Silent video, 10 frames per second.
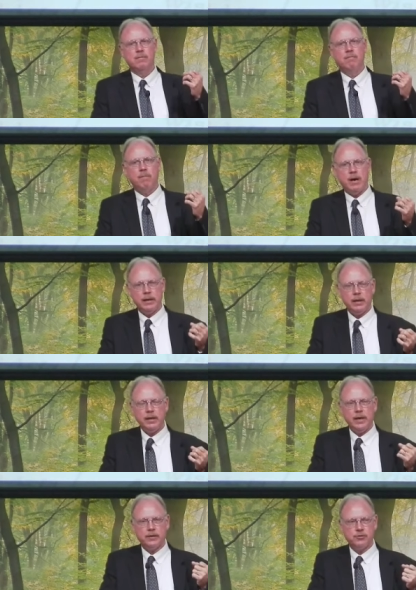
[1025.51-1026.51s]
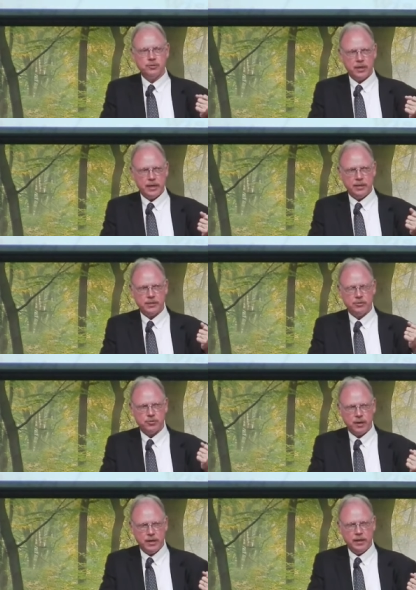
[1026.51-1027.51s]
bodily exercise and
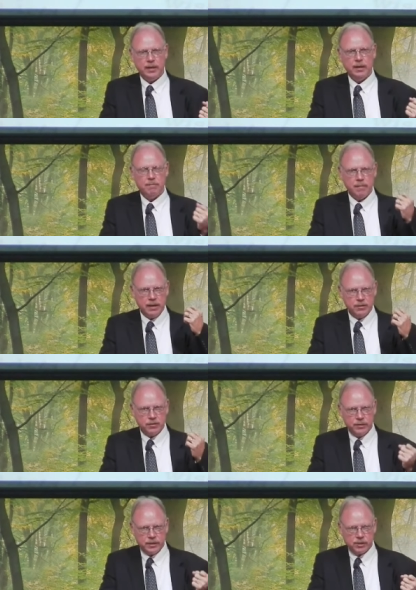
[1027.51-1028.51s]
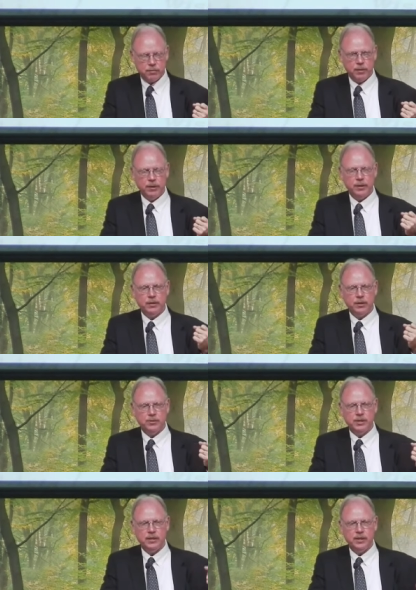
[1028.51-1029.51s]
training and mental discipline that
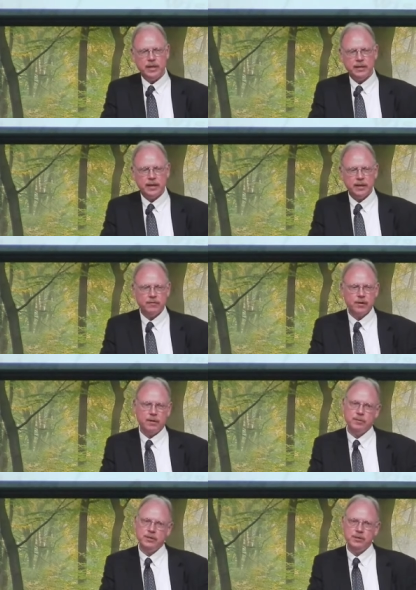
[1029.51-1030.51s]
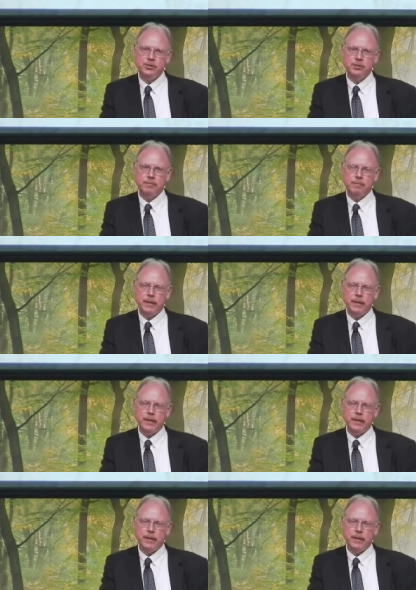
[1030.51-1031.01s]
goes into that kind of competition.